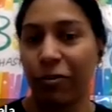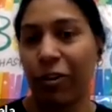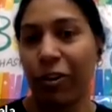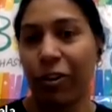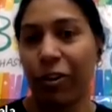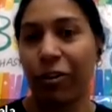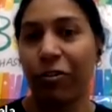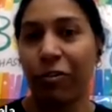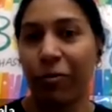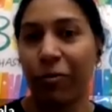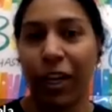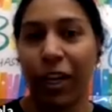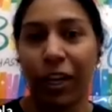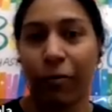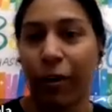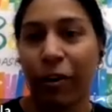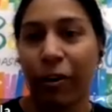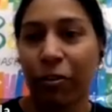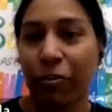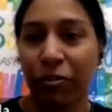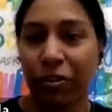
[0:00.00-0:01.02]
talking to me like,
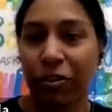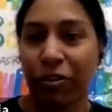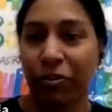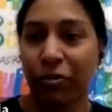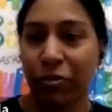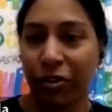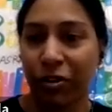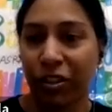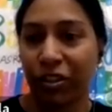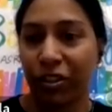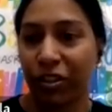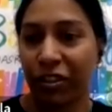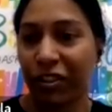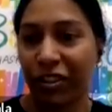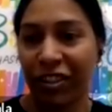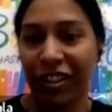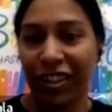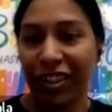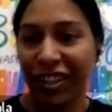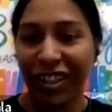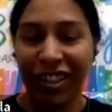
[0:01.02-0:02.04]
why don't you just do research?